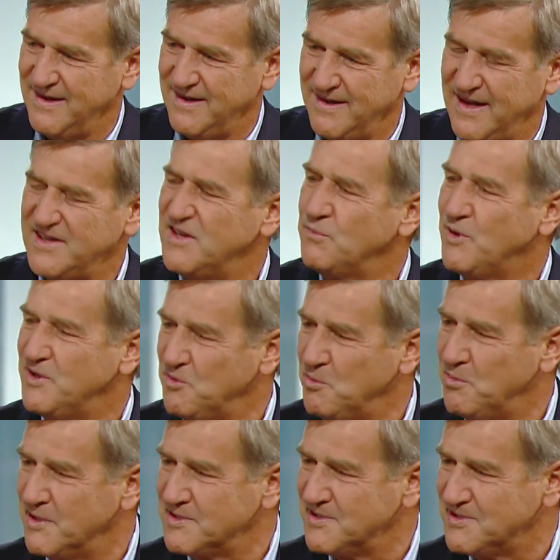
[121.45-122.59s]
Uh, I didn't want to
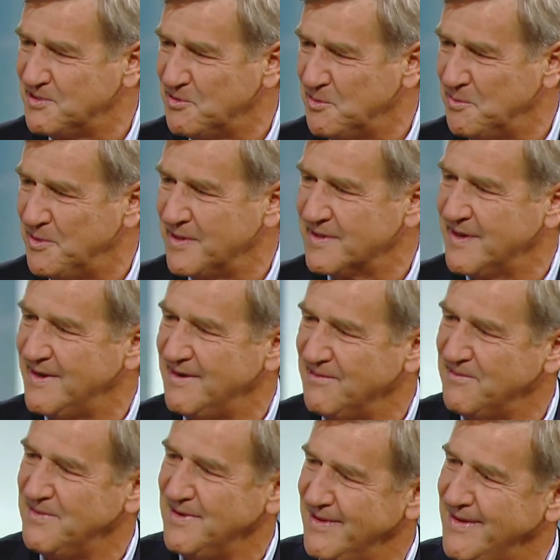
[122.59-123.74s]
do a book just to do a book, and I
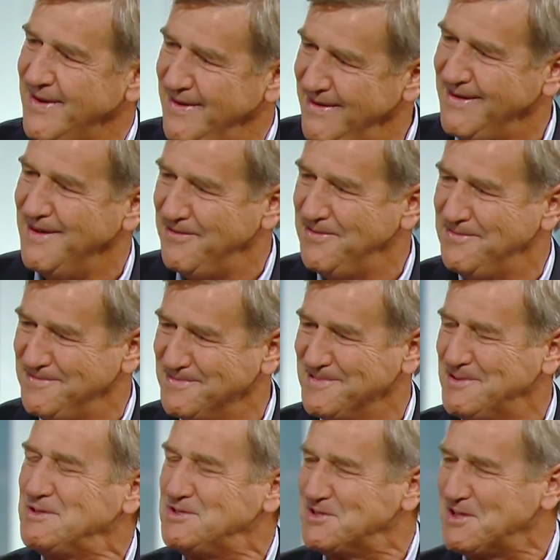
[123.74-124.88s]
didn't feel that I had enough